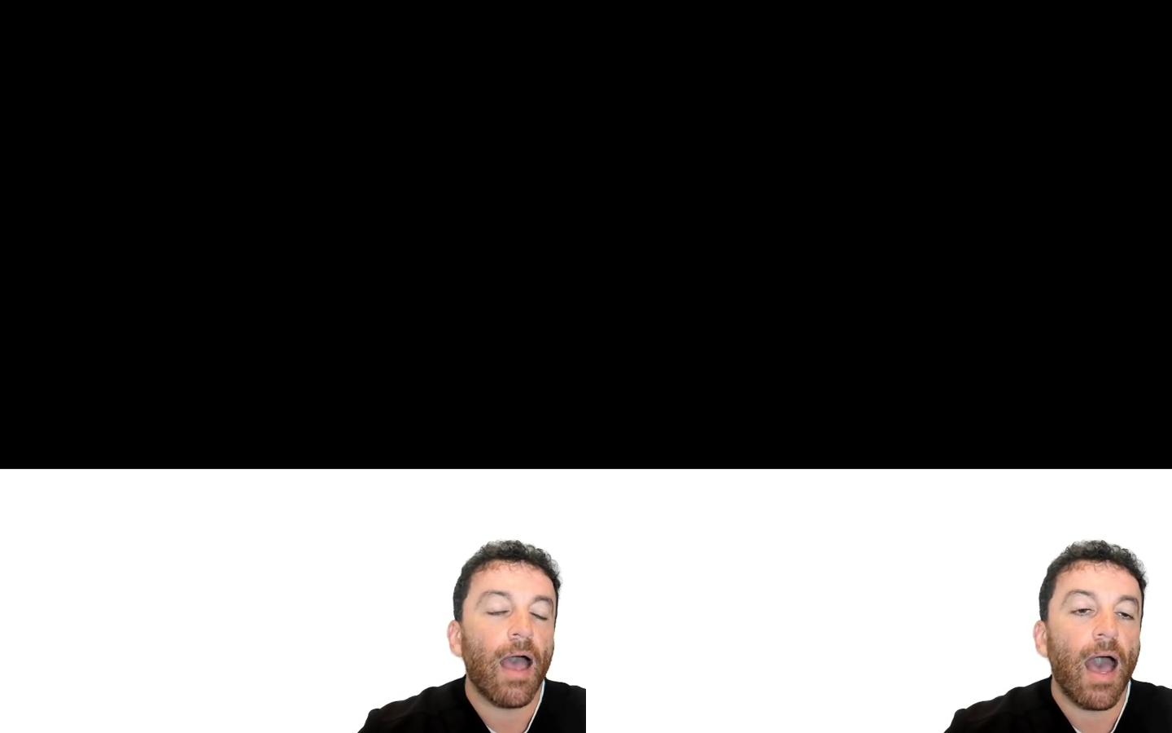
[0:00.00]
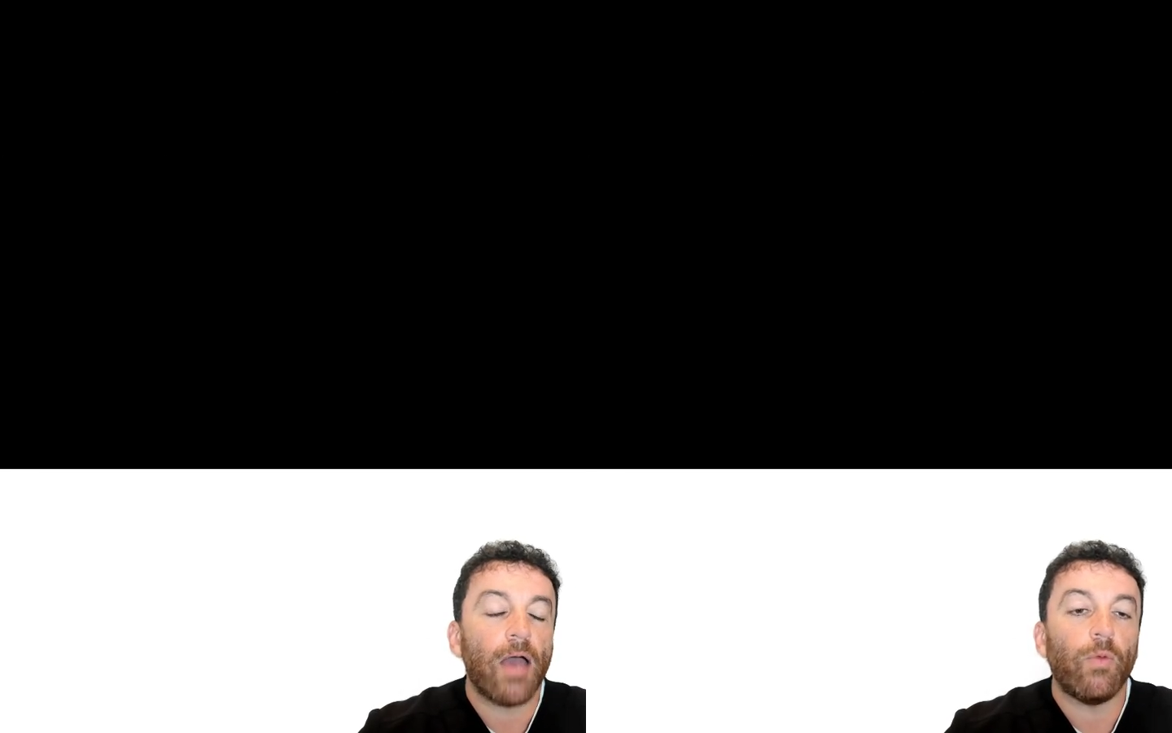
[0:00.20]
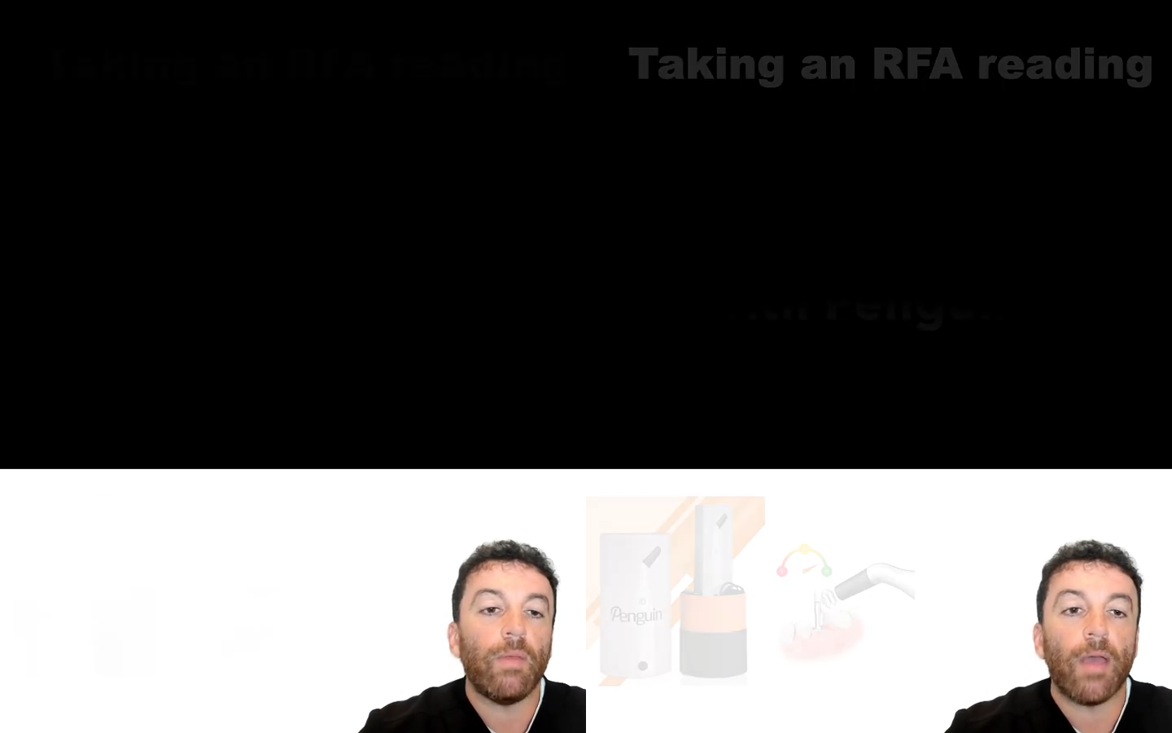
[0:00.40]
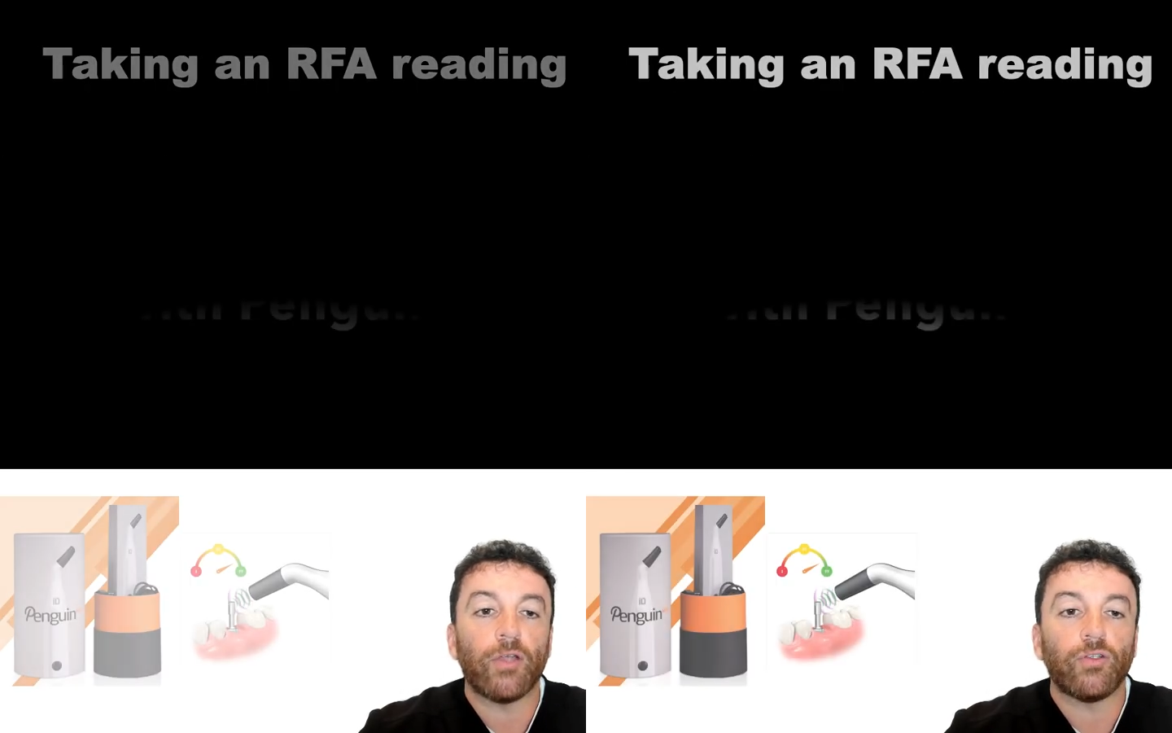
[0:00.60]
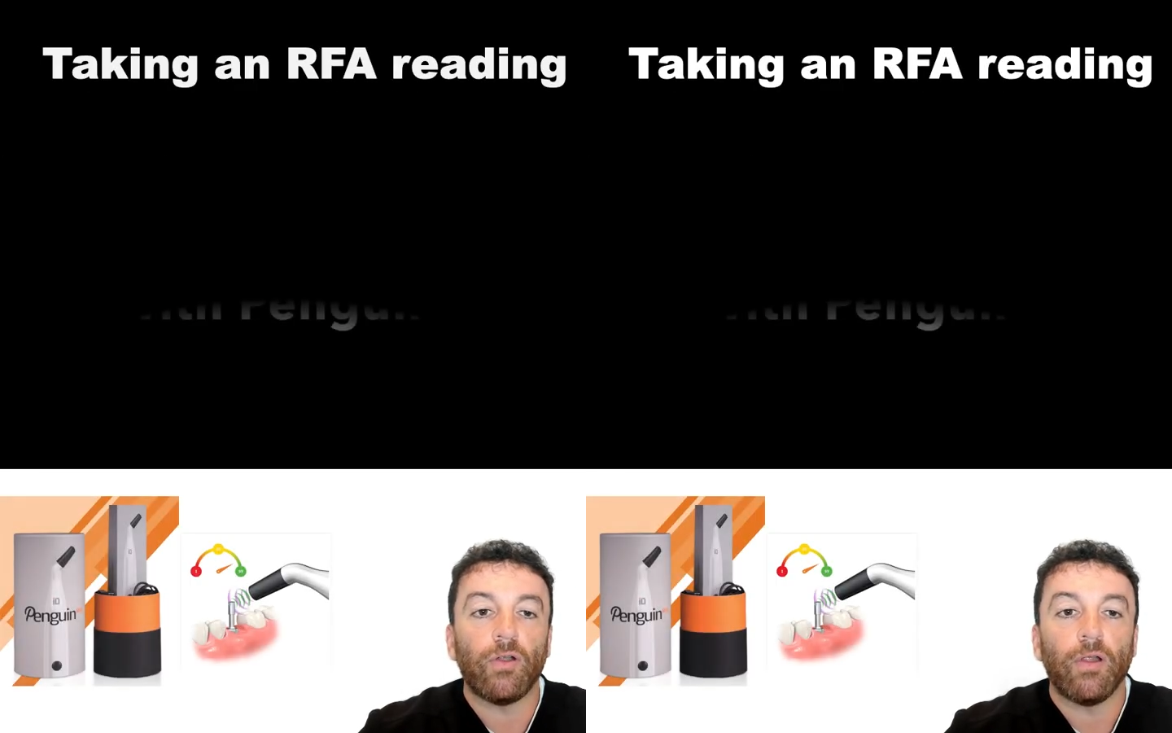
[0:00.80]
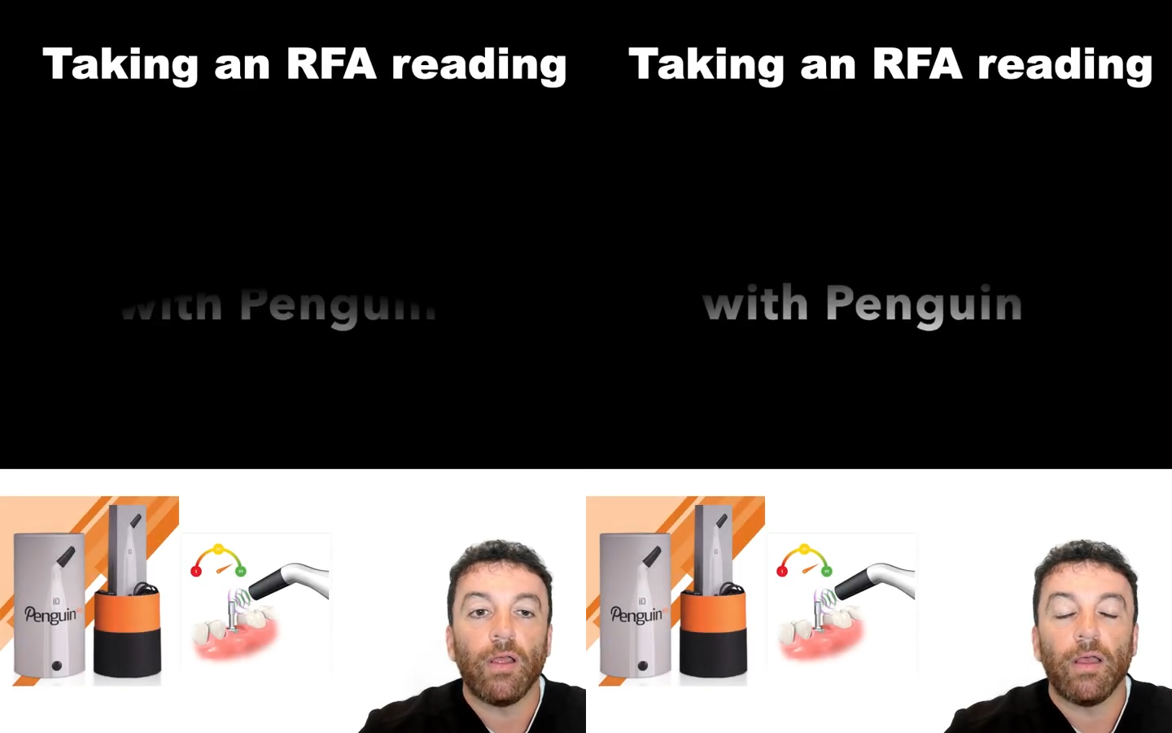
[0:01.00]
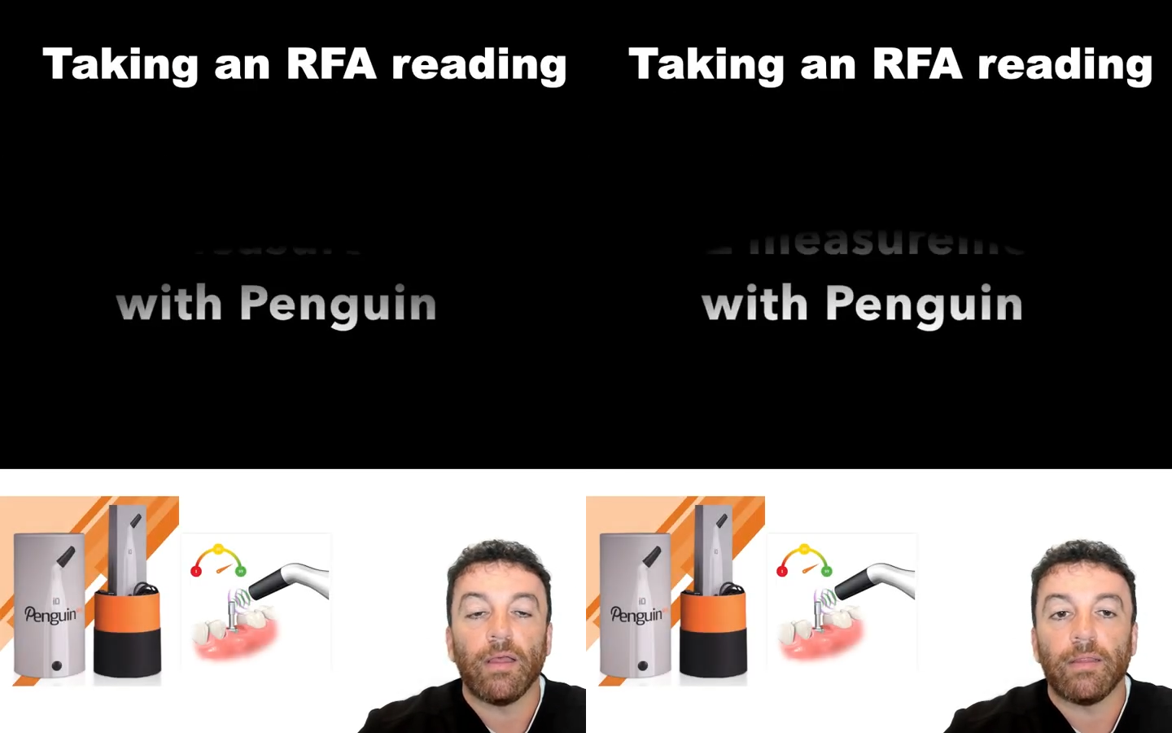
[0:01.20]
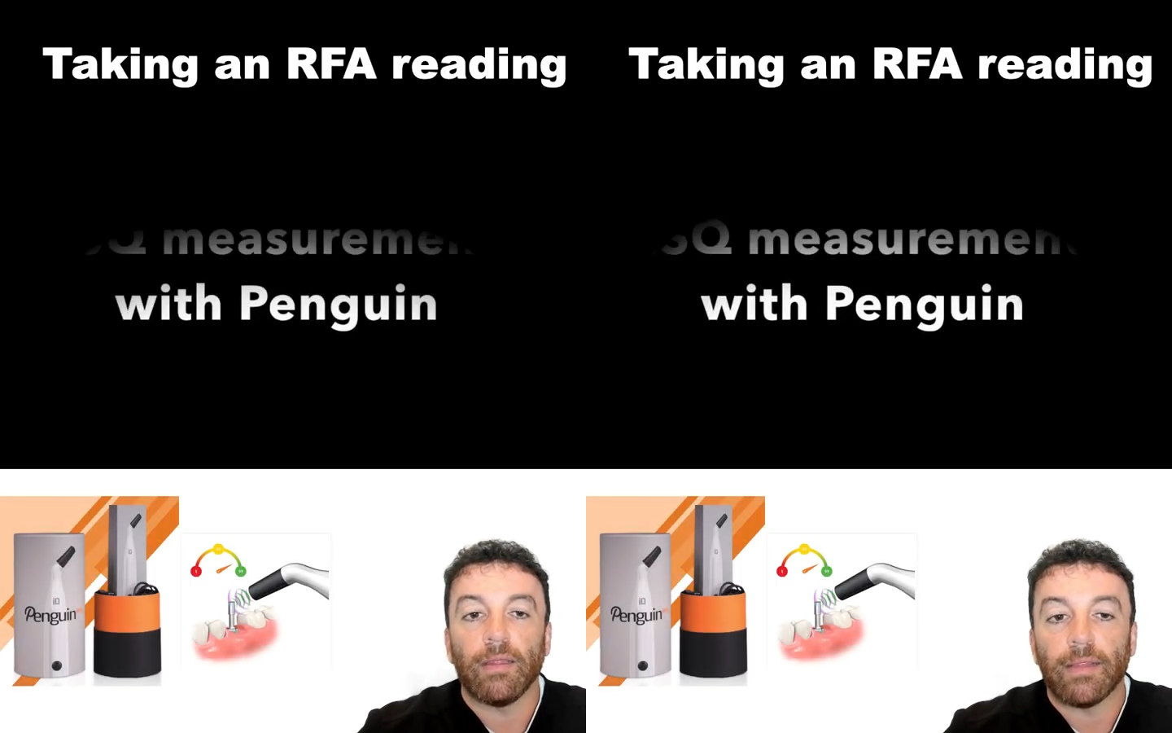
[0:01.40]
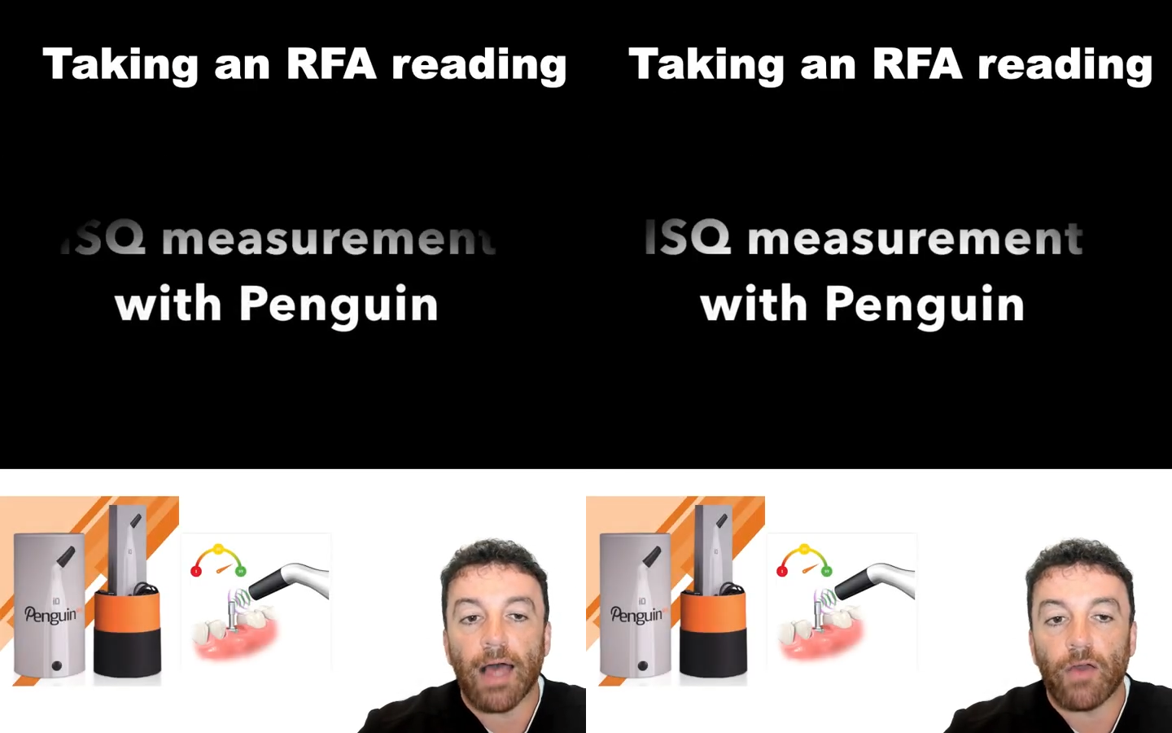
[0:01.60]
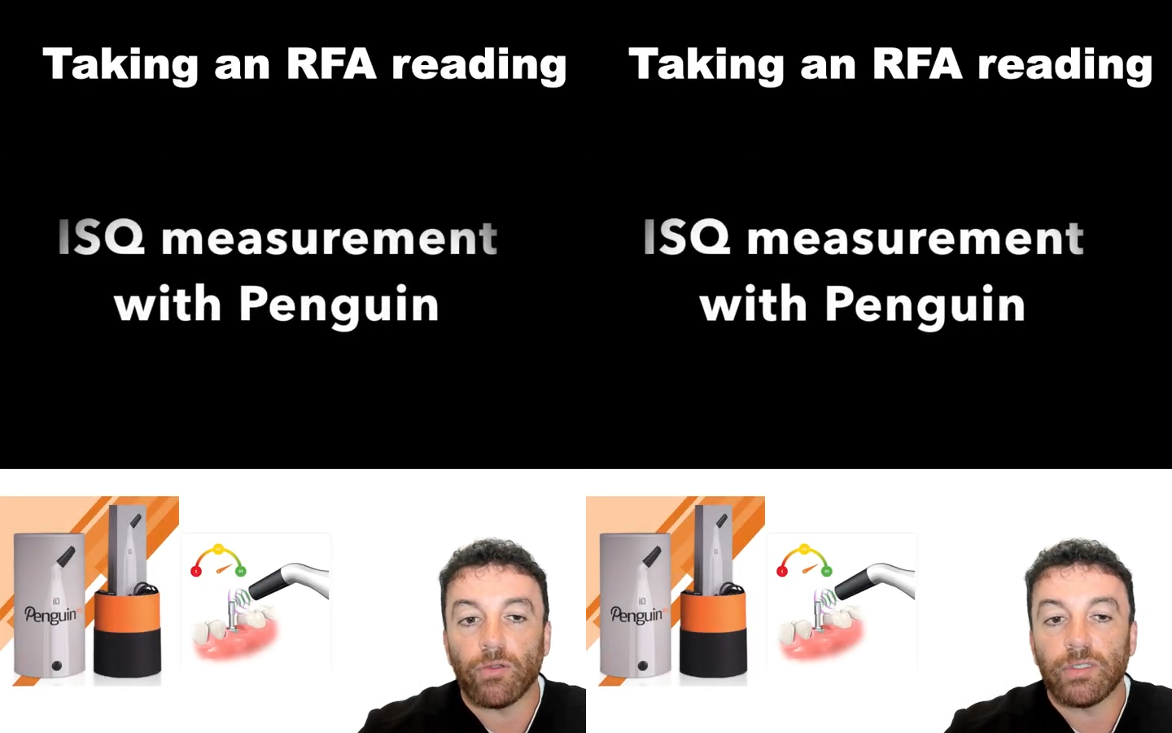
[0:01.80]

How do we measure lateral